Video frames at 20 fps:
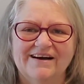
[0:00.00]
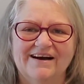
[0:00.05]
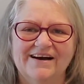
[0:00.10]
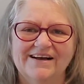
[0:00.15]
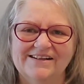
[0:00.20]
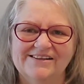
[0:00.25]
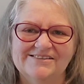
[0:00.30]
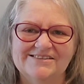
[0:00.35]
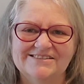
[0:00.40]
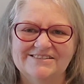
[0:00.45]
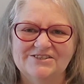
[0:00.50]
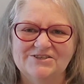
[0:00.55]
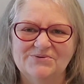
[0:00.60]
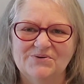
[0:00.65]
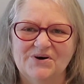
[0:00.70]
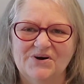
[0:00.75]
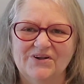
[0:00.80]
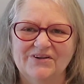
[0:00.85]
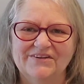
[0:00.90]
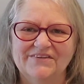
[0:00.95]
I'll see you
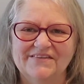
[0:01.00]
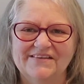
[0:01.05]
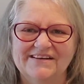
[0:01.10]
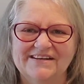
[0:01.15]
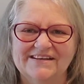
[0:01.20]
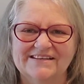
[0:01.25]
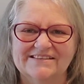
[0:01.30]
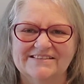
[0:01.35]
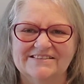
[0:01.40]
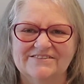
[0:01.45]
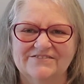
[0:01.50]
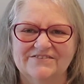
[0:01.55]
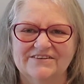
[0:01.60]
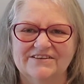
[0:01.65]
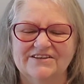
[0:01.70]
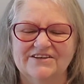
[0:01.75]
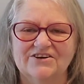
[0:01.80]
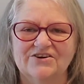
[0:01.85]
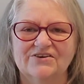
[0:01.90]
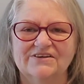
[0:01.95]
all in the next
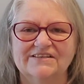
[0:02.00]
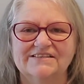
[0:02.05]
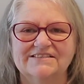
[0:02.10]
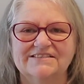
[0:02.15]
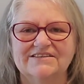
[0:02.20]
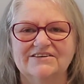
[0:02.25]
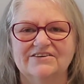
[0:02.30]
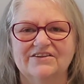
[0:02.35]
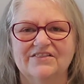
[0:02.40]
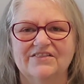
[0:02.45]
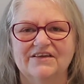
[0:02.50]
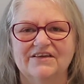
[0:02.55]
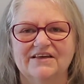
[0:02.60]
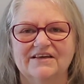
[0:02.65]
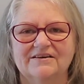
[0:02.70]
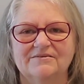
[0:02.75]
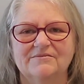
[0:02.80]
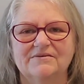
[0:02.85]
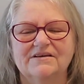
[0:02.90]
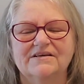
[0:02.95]
video, and until
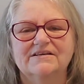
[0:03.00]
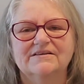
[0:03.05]
then,